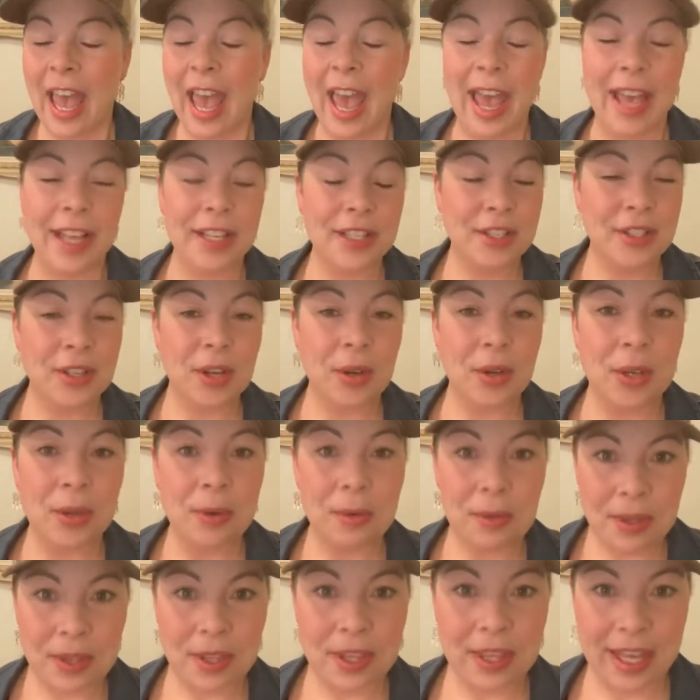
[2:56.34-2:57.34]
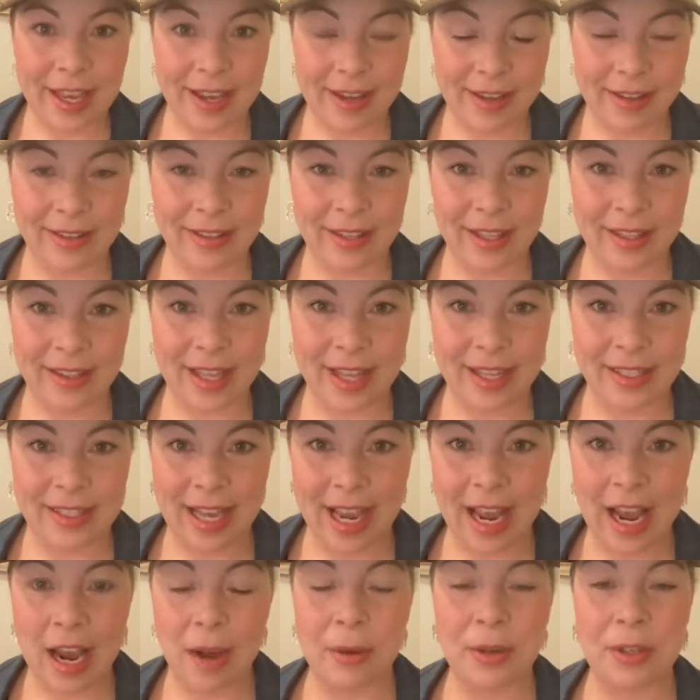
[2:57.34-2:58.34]
And so you think that that's
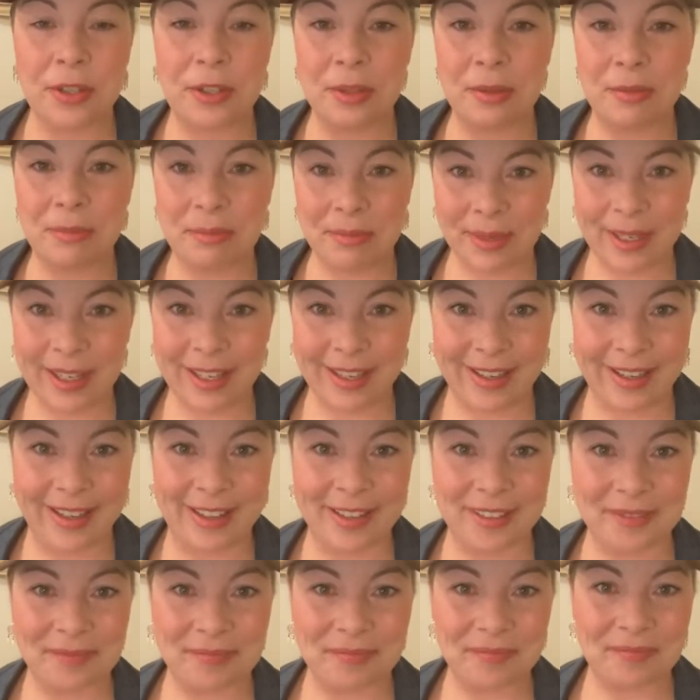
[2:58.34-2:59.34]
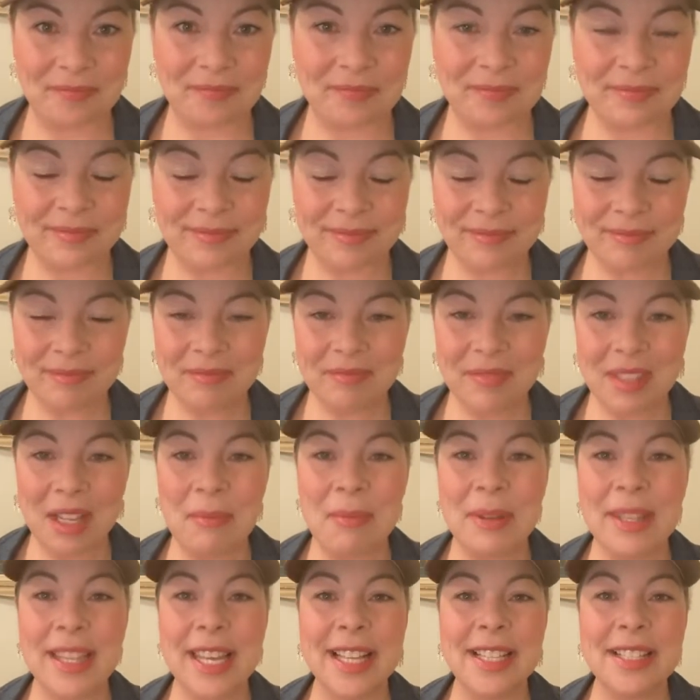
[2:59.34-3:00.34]
how it should be,
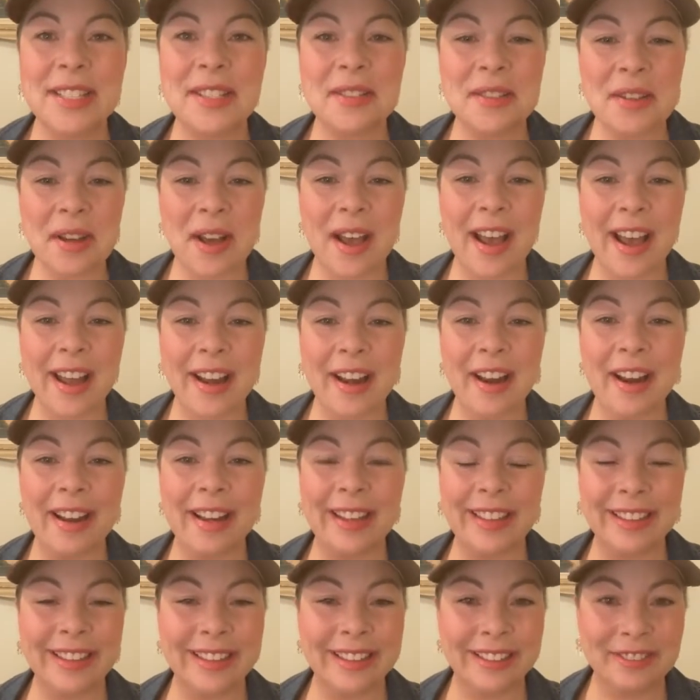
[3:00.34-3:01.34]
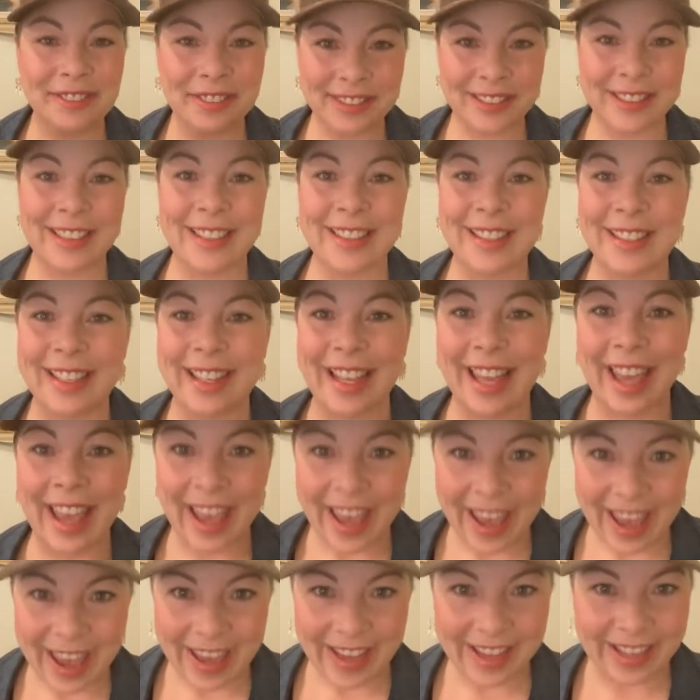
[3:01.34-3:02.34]
but that's not really the
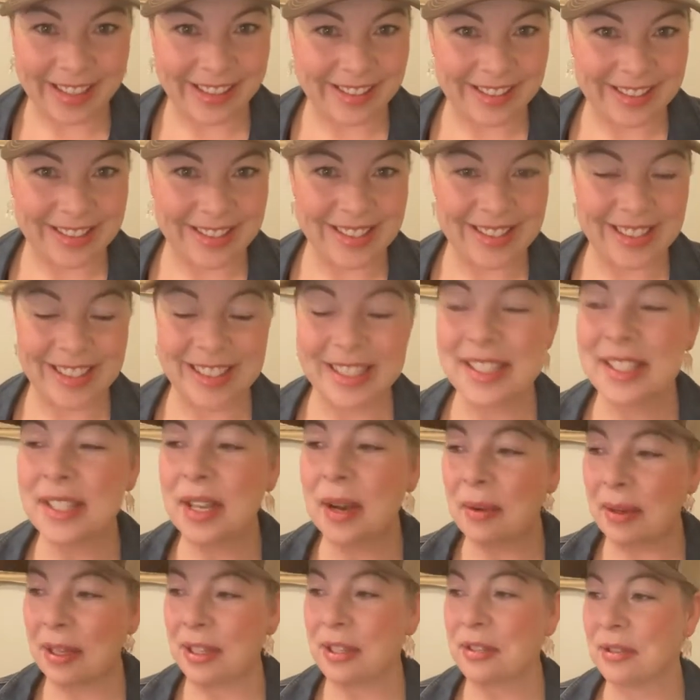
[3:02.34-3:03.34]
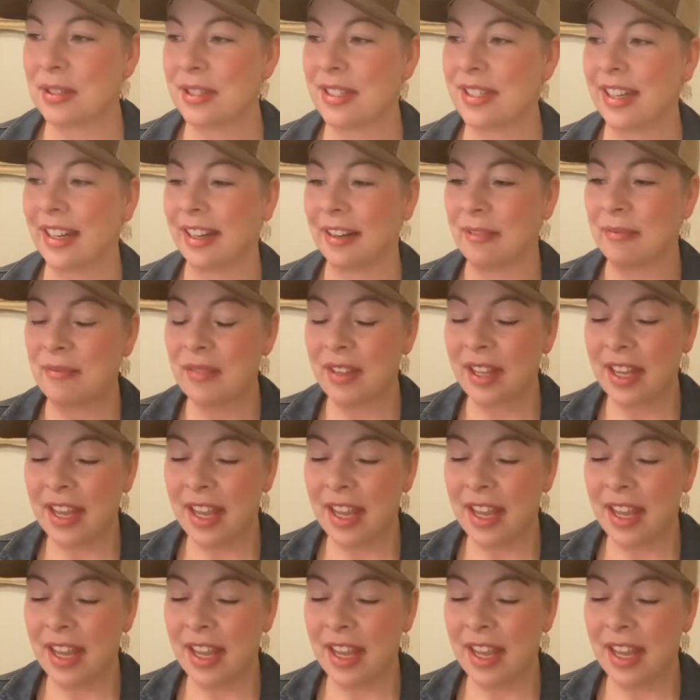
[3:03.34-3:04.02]
case. It's so interesting.